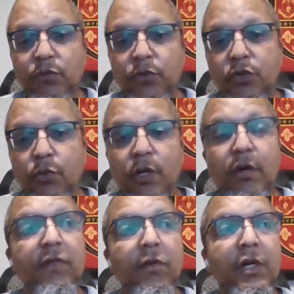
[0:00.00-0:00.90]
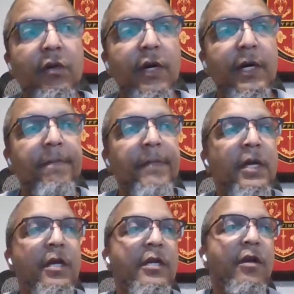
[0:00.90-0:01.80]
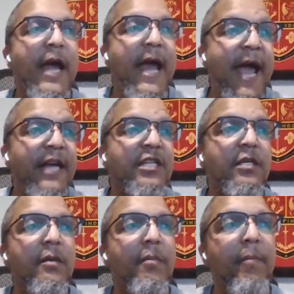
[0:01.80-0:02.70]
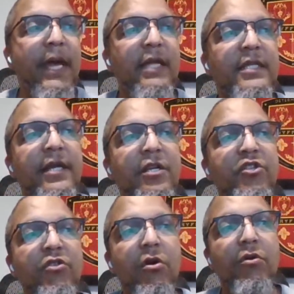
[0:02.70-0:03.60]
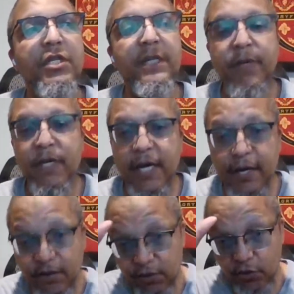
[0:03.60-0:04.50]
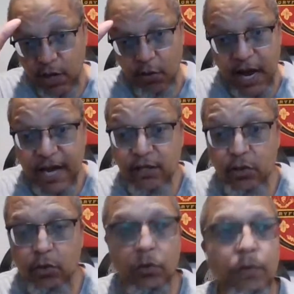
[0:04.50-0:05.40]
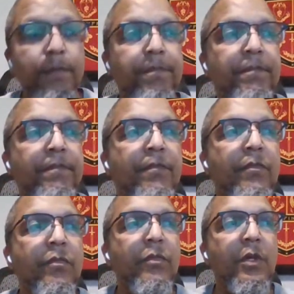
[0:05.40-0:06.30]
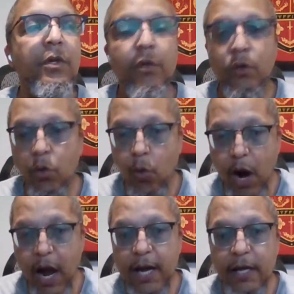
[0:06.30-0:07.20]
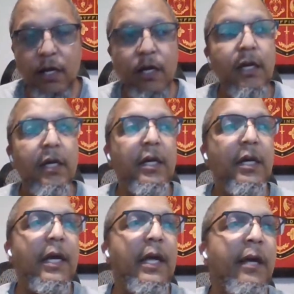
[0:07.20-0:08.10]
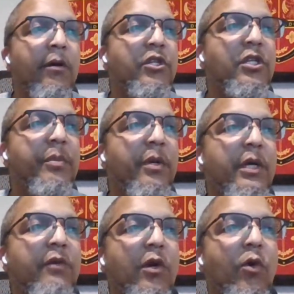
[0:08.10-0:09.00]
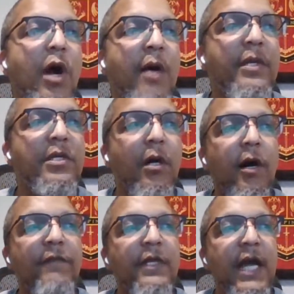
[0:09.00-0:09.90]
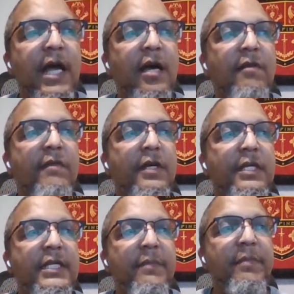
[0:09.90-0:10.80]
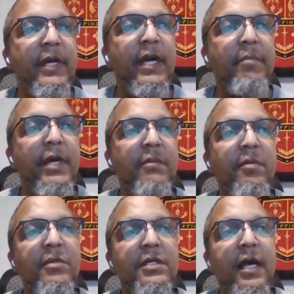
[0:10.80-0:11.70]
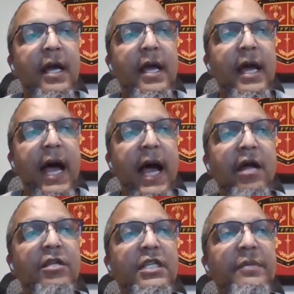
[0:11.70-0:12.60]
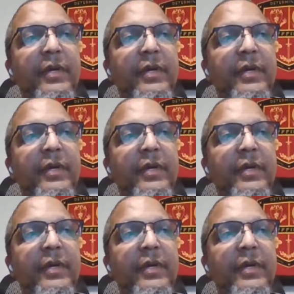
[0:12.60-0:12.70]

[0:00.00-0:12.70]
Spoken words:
that's what you want to avoid, right? Your action, maintain a strong GPA throughout high school. Your why, eligibility requirements often have GPA minimums. Higher